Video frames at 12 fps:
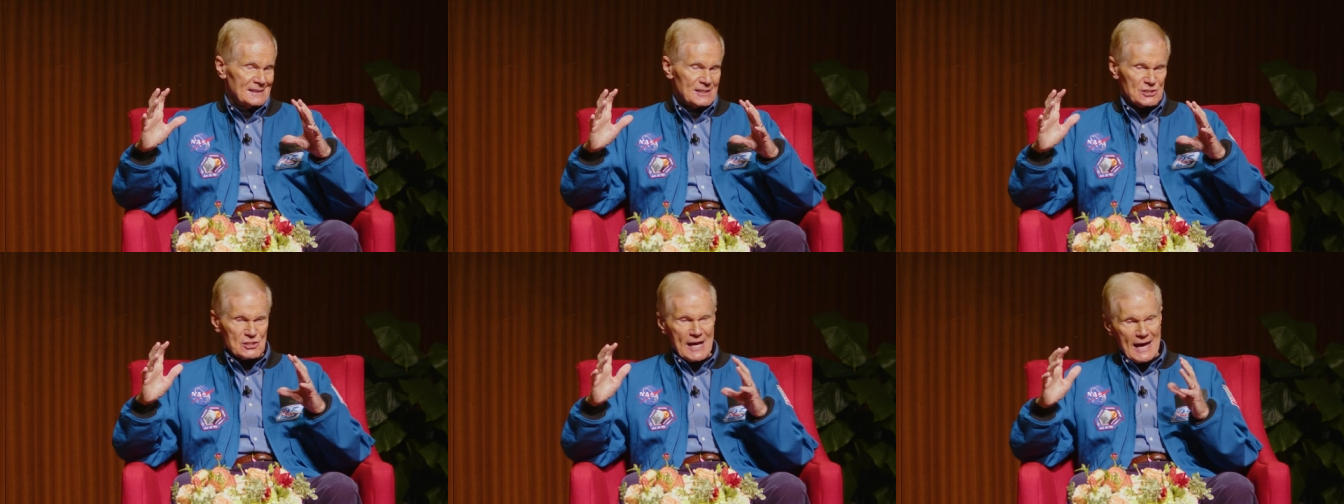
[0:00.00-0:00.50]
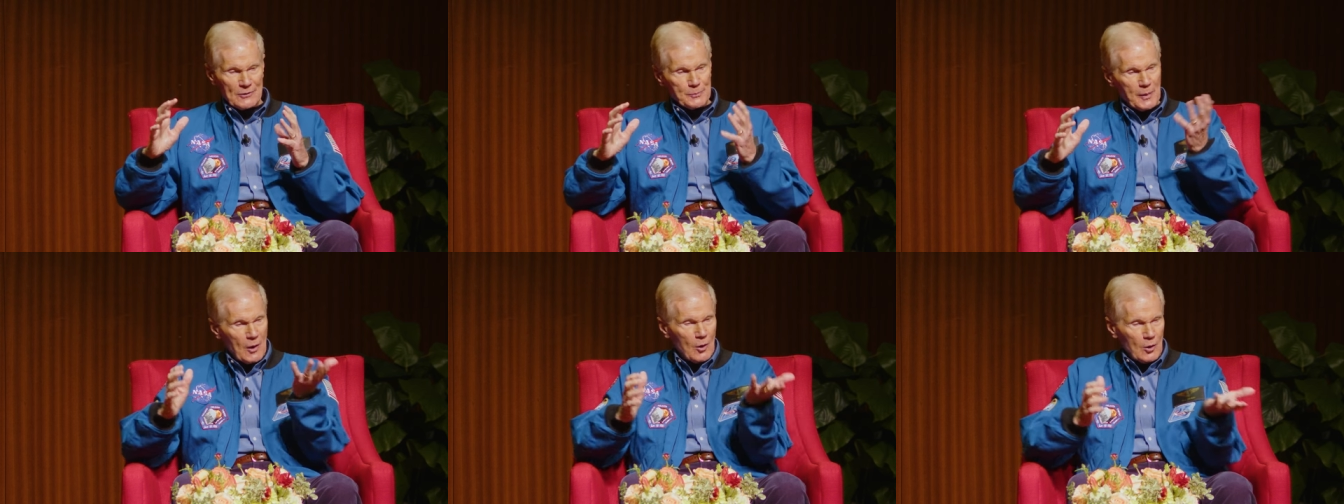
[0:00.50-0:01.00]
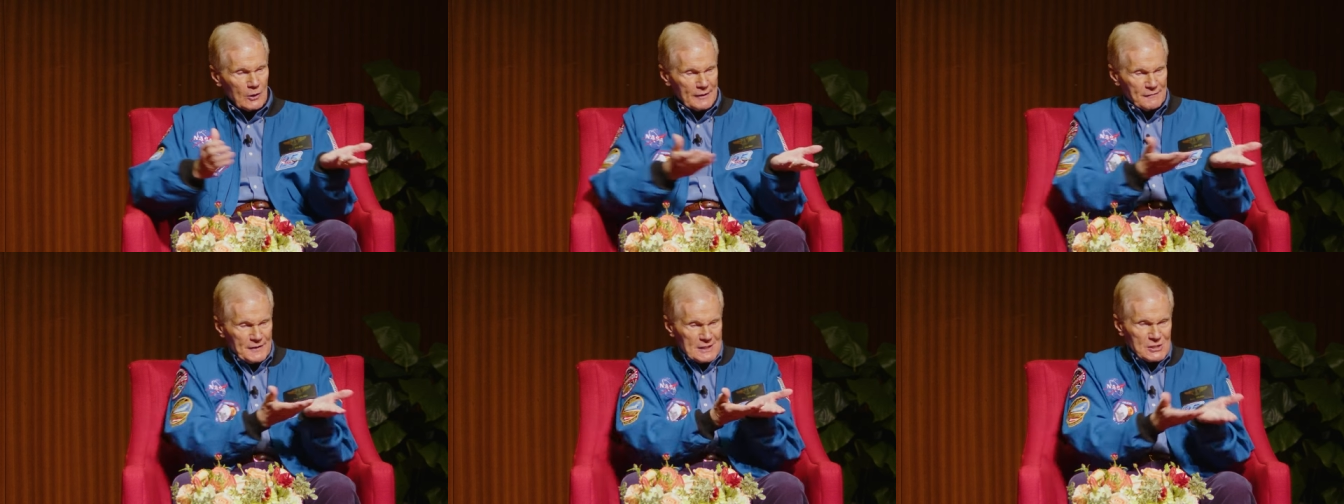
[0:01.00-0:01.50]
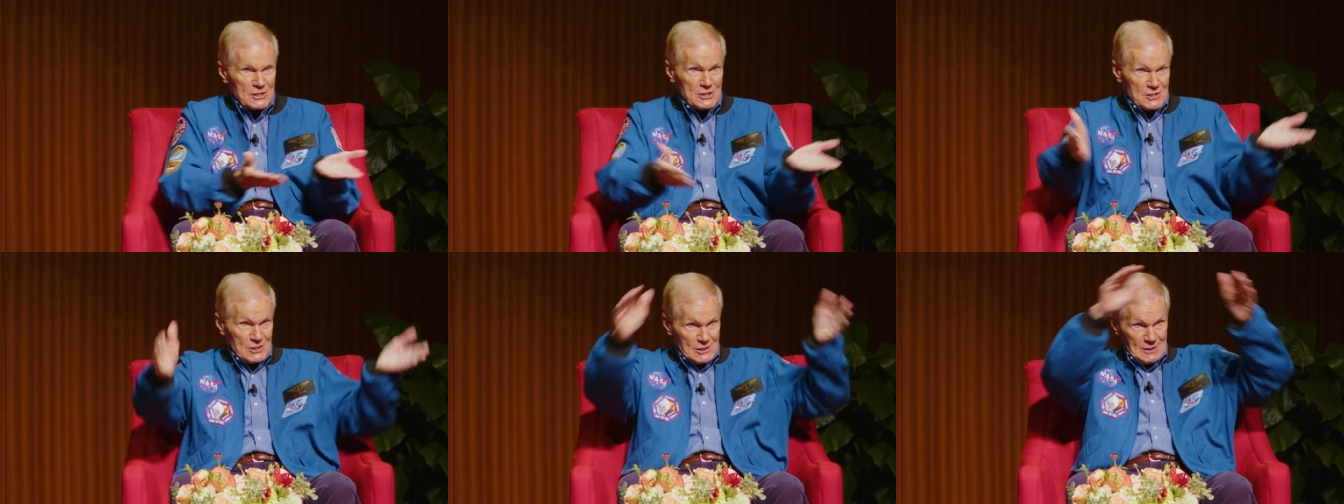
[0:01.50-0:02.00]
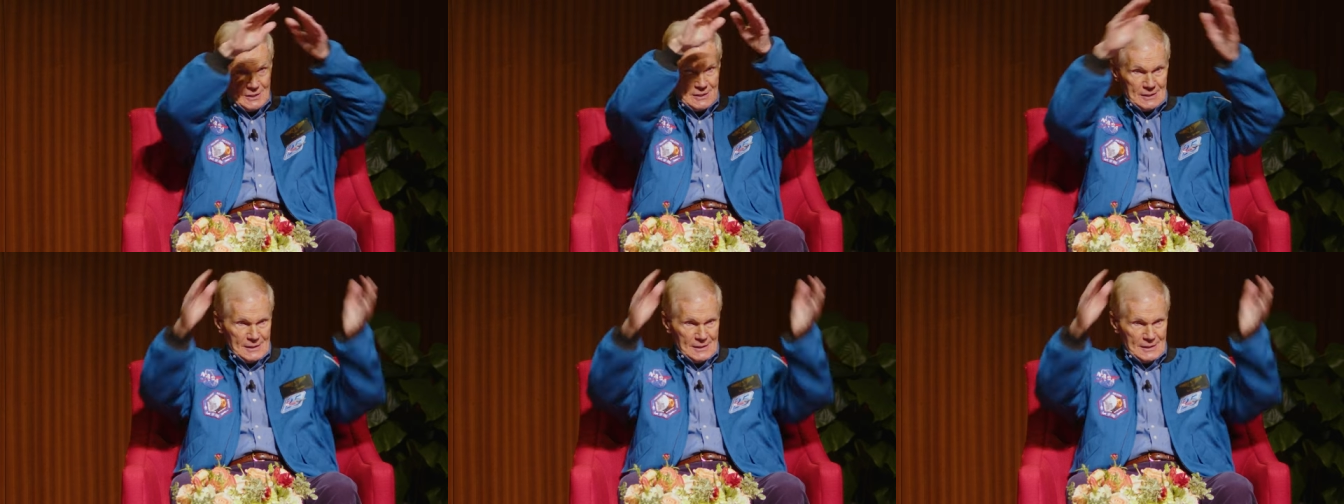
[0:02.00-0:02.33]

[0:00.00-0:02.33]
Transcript: The South Pole, if this is